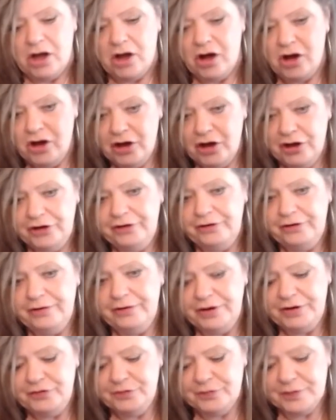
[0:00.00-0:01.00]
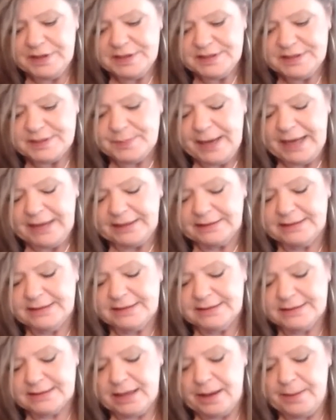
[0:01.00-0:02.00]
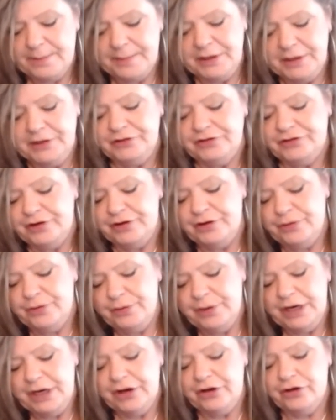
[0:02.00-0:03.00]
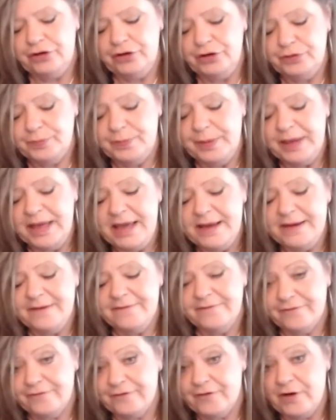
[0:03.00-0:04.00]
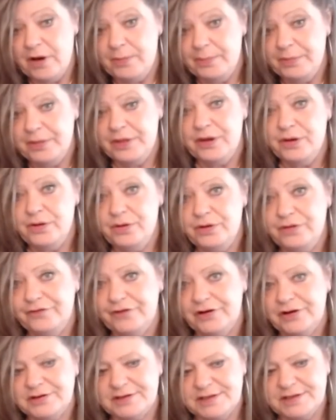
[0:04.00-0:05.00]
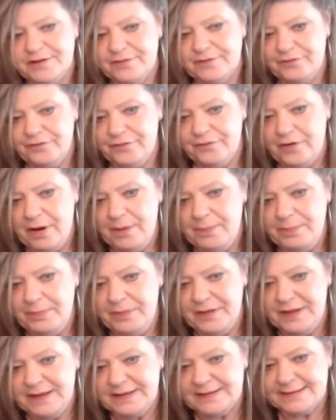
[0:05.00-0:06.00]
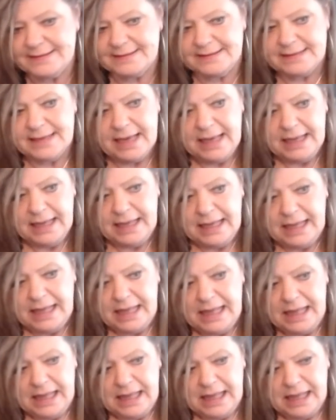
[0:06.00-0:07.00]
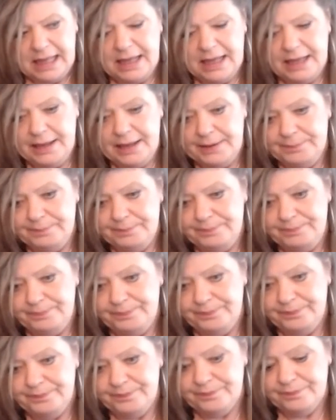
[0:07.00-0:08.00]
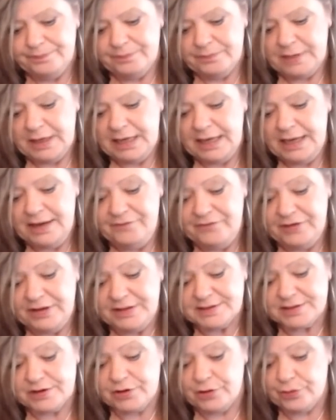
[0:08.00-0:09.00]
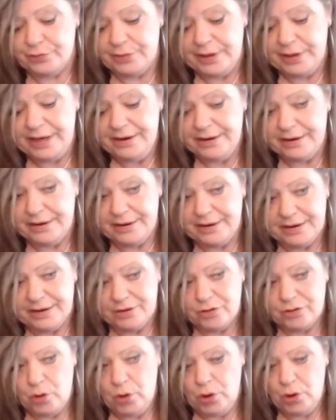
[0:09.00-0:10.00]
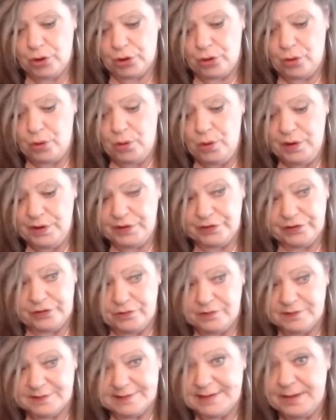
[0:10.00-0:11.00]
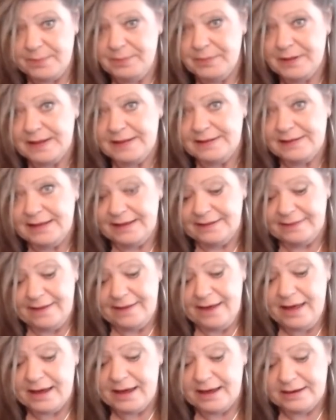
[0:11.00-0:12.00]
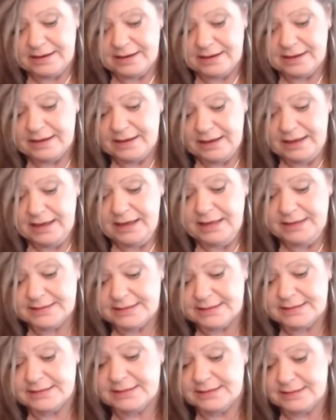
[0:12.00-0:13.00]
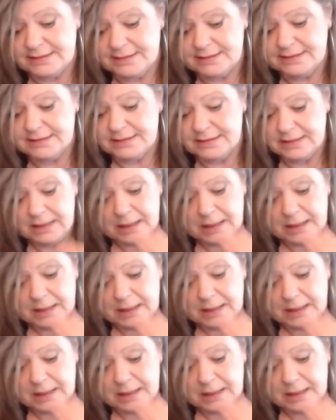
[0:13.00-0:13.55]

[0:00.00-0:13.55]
honor and respect is coming to you and it could be from the universe from this um if it's career or court or something like that it's